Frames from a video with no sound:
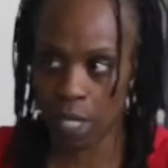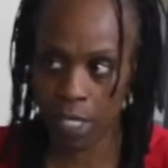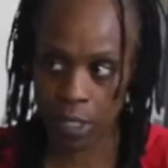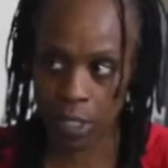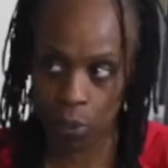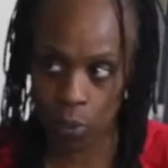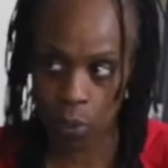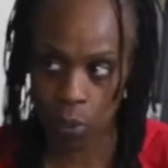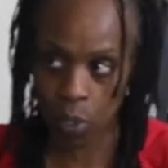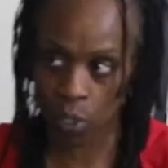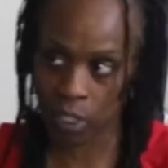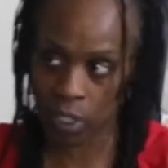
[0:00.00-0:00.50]
in
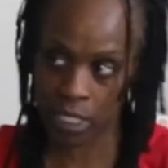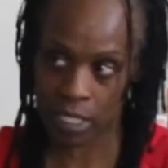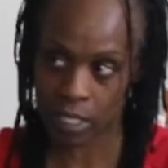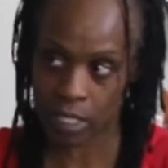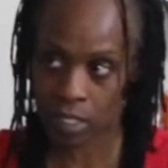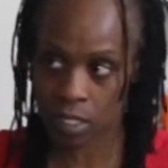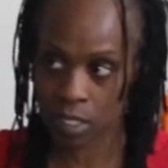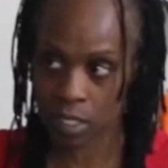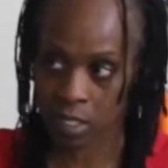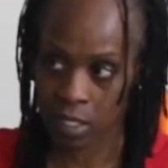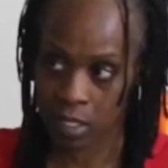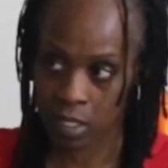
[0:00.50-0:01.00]
New
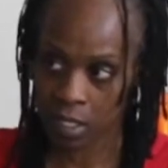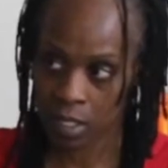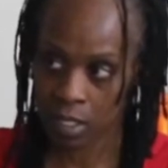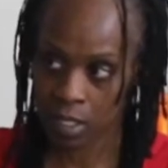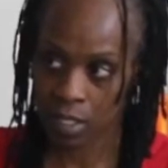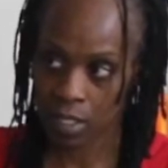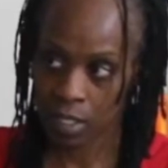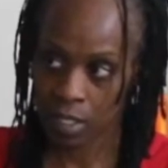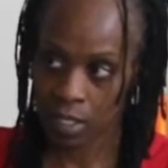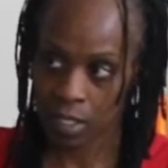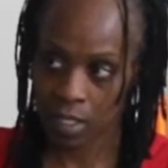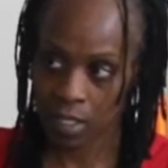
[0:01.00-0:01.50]
Orleans.
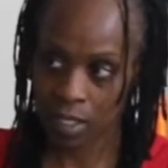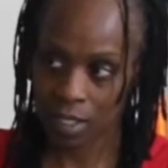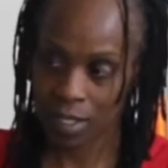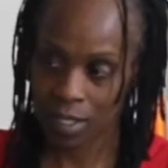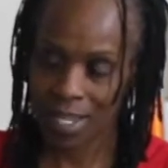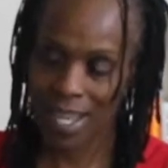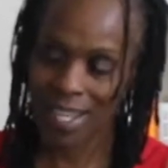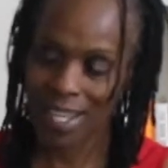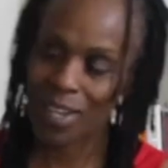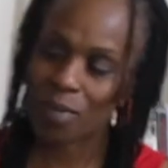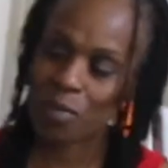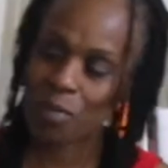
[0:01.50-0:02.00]

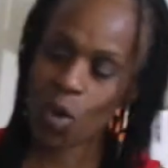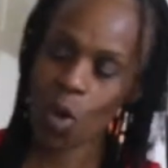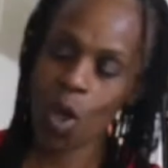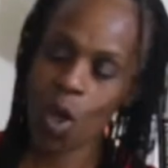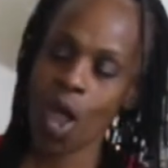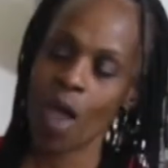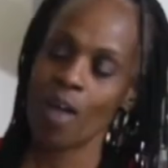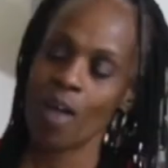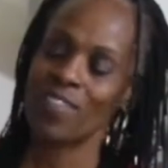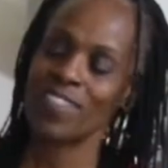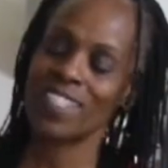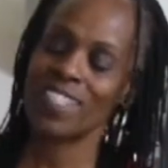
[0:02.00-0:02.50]
Like, come
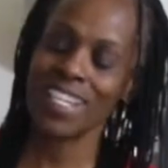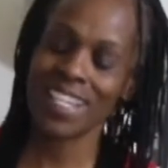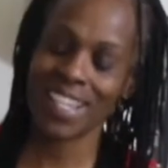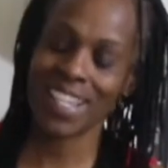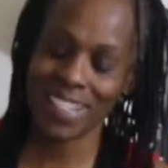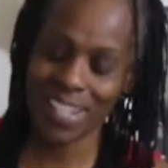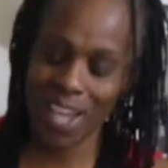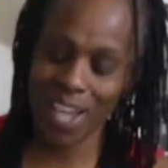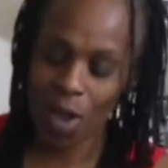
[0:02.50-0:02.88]
on. See, okay.